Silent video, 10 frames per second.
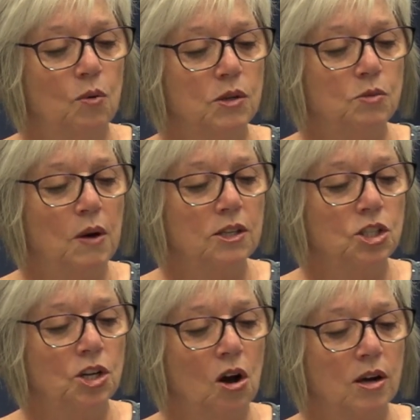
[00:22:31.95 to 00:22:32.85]
was
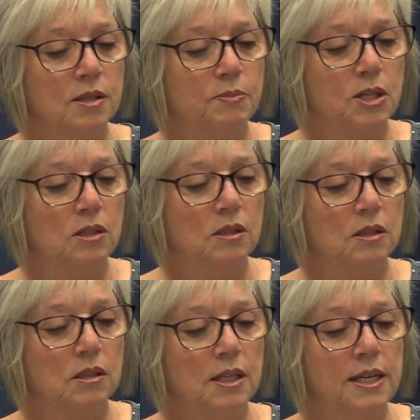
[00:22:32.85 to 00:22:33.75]
rushed to
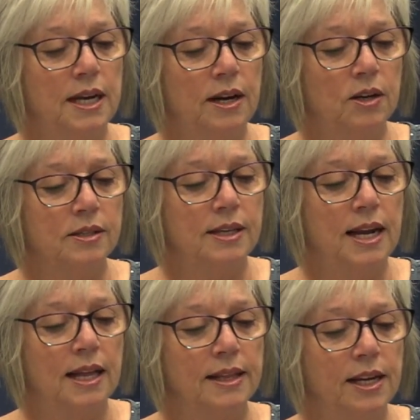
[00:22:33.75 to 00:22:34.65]
hospital in
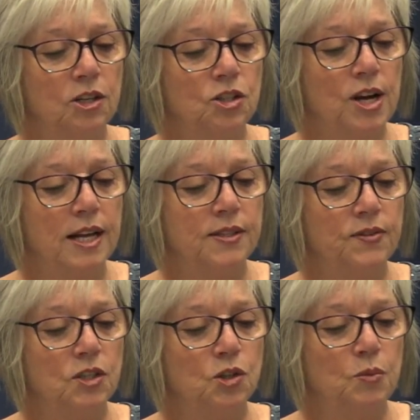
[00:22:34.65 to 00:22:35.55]
Erickson and later
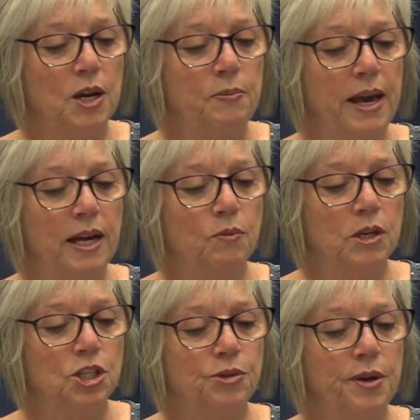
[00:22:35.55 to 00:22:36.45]
transferred to Winnipeg,
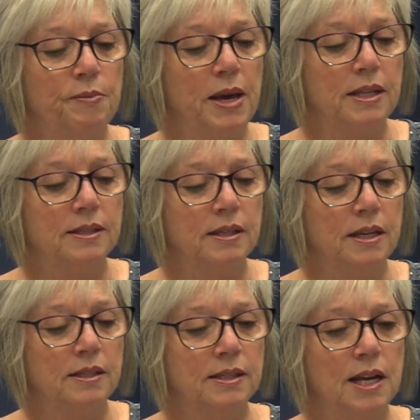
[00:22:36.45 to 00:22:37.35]
where she remains
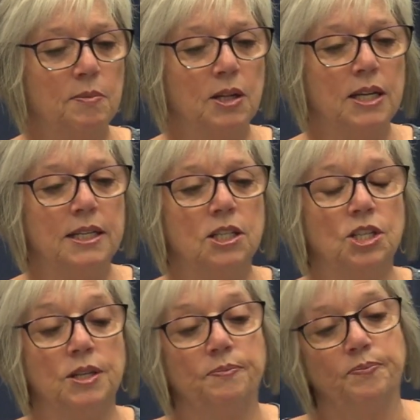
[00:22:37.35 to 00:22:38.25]
in stable
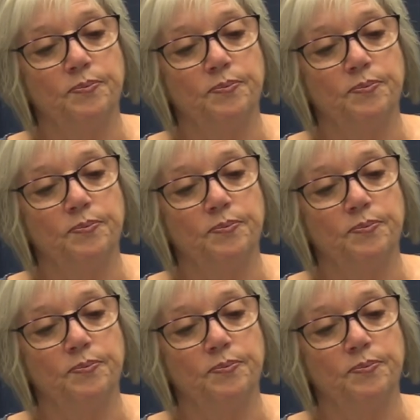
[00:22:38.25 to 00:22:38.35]
condition.